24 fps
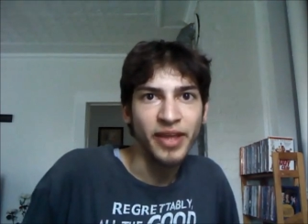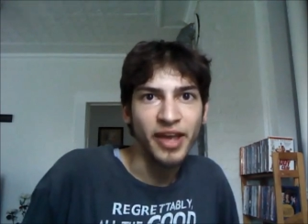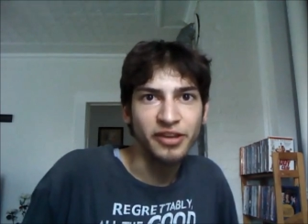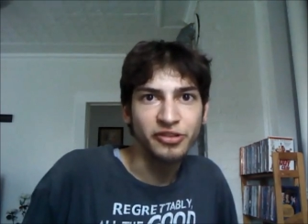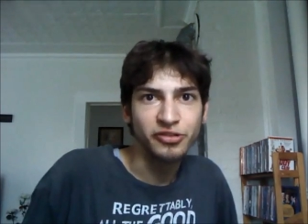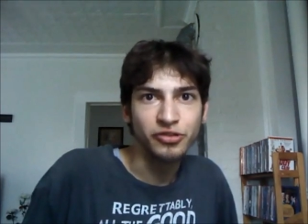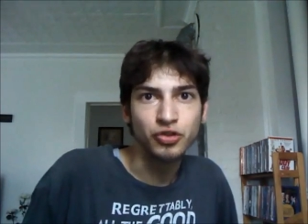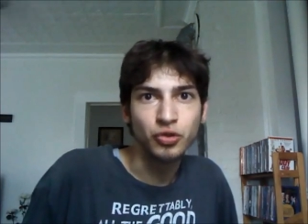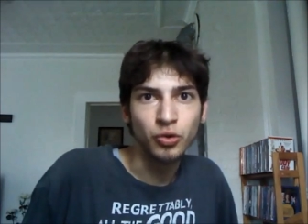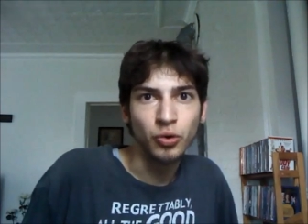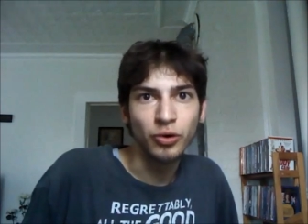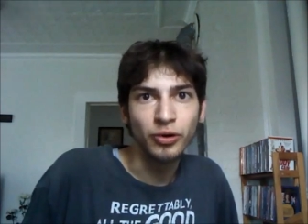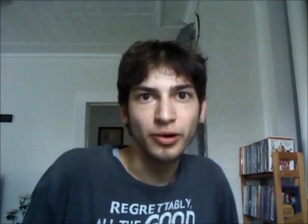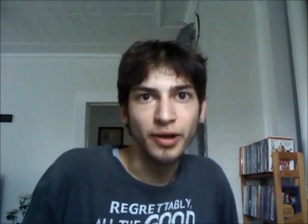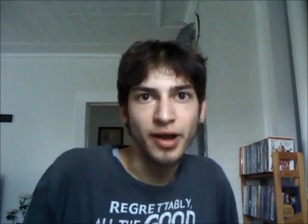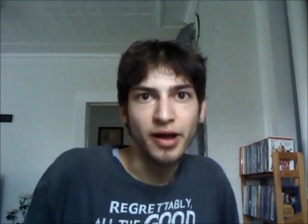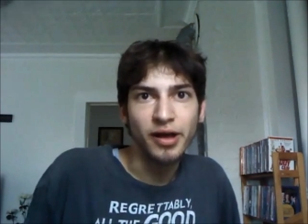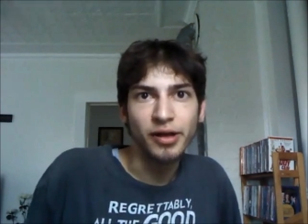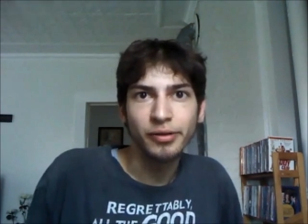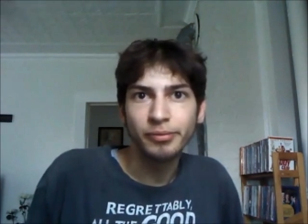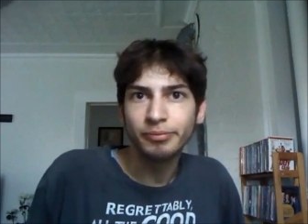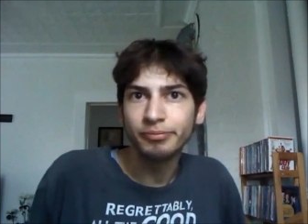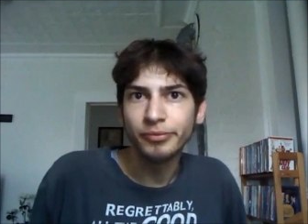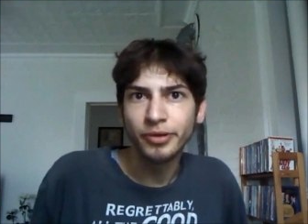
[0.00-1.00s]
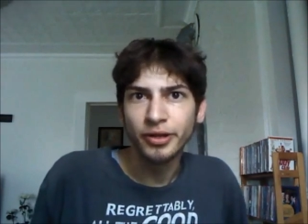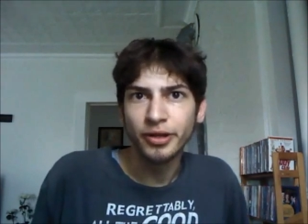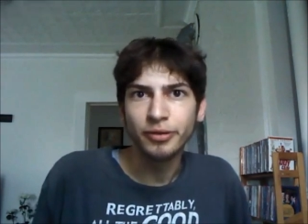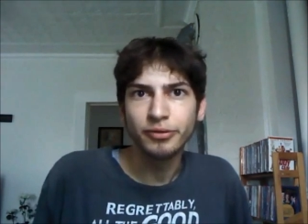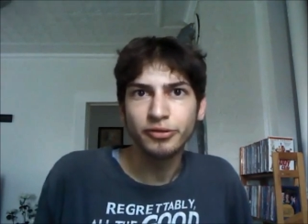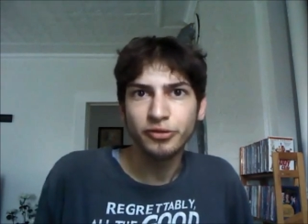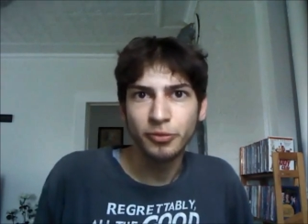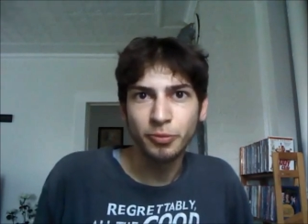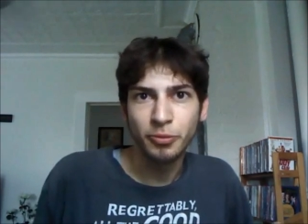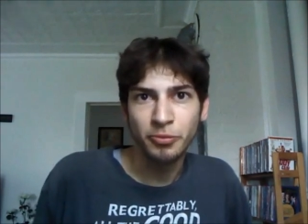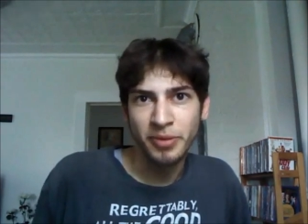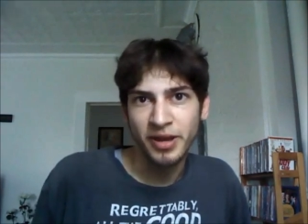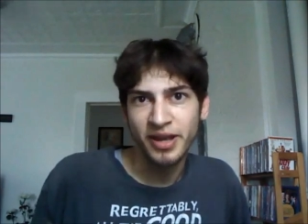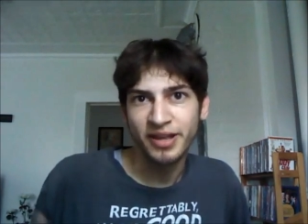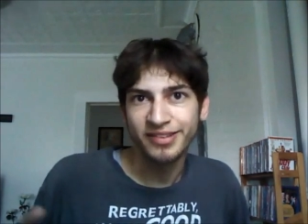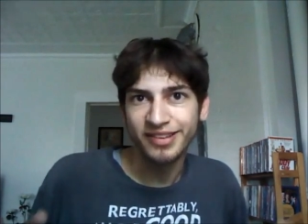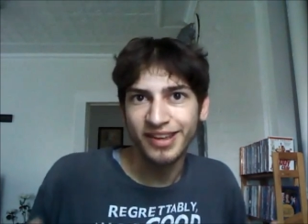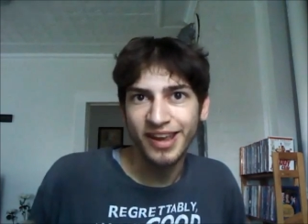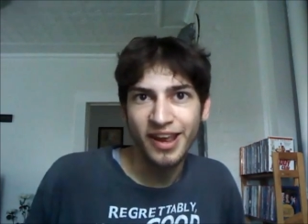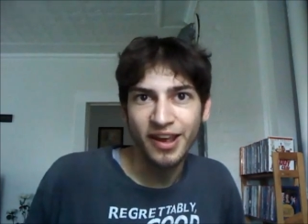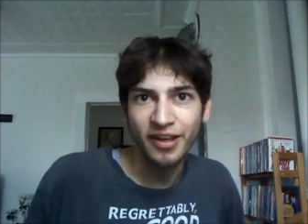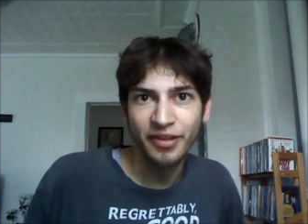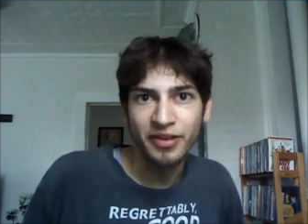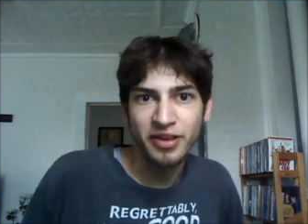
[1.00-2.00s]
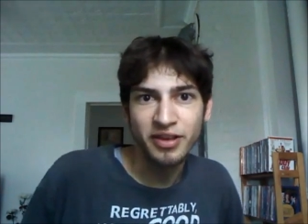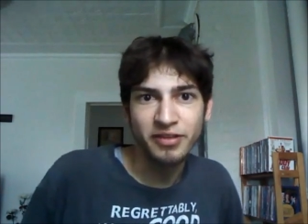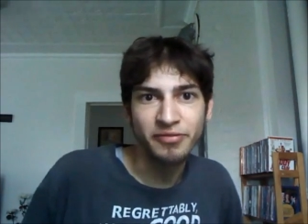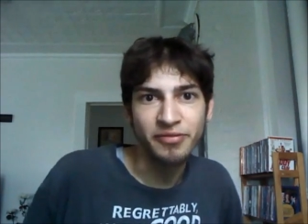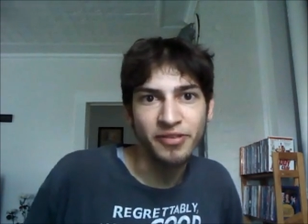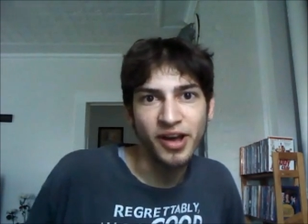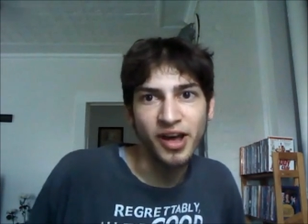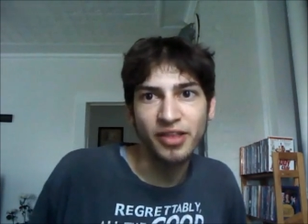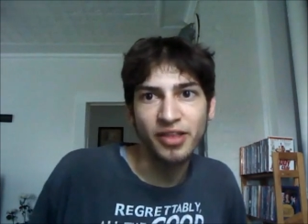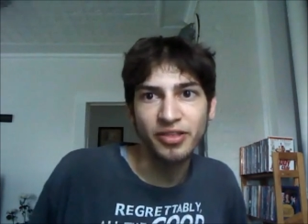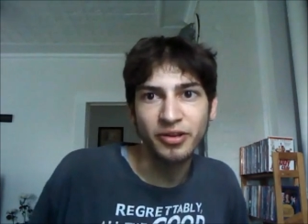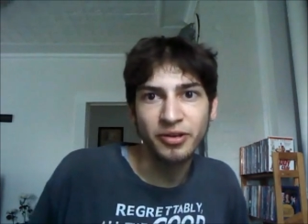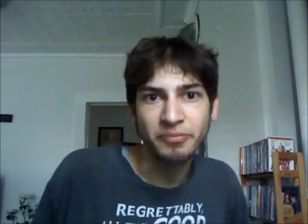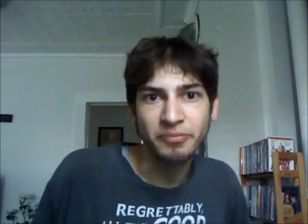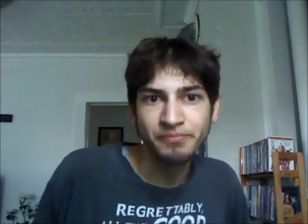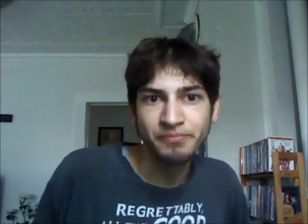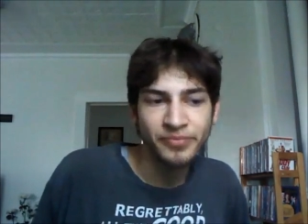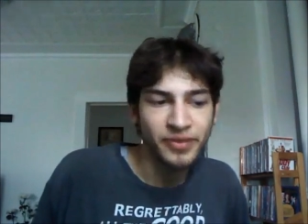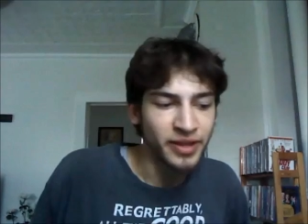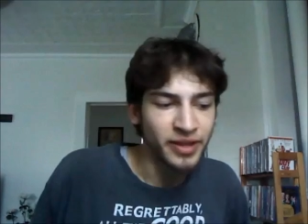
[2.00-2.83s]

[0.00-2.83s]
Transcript: as Jor-El, you know, Superman's alien father?